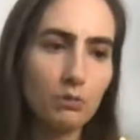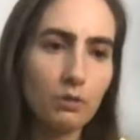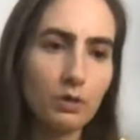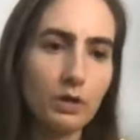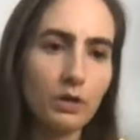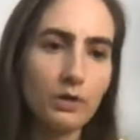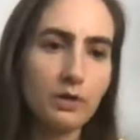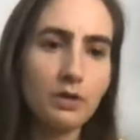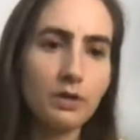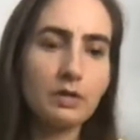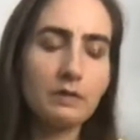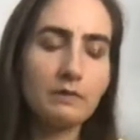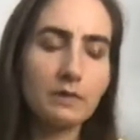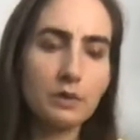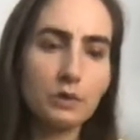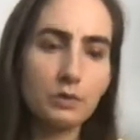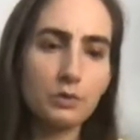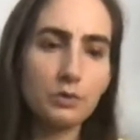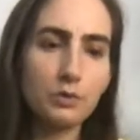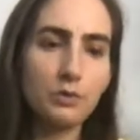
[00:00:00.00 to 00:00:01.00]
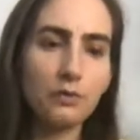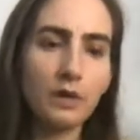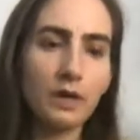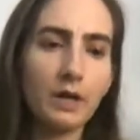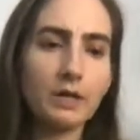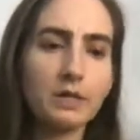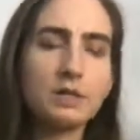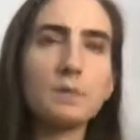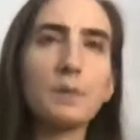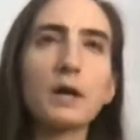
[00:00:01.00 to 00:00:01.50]
with individuals who have
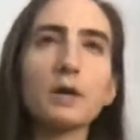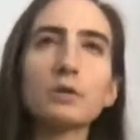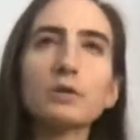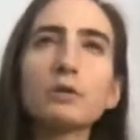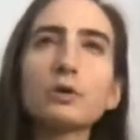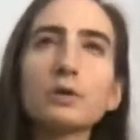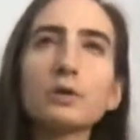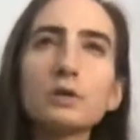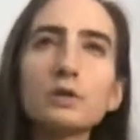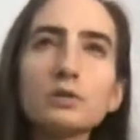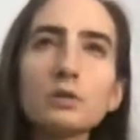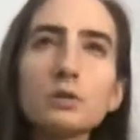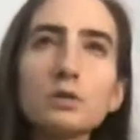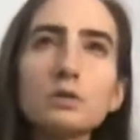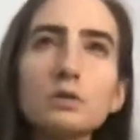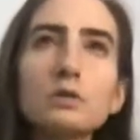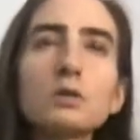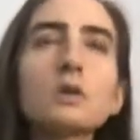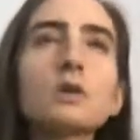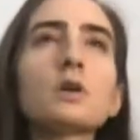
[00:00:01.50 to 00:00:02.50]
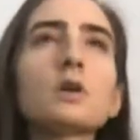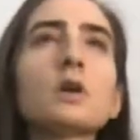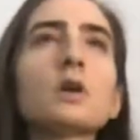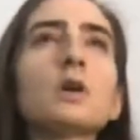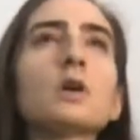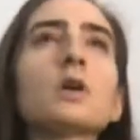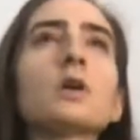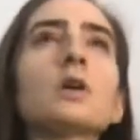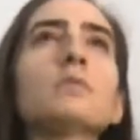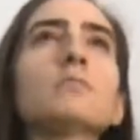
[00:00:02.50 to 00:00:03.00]
had spinal cord injuries.
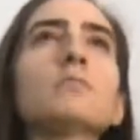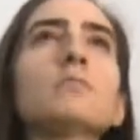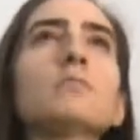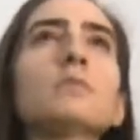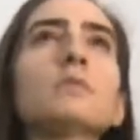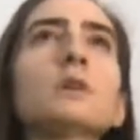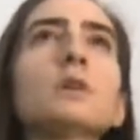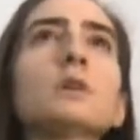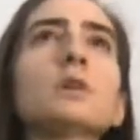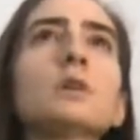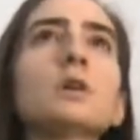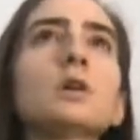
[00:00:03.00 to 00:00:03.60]
Um,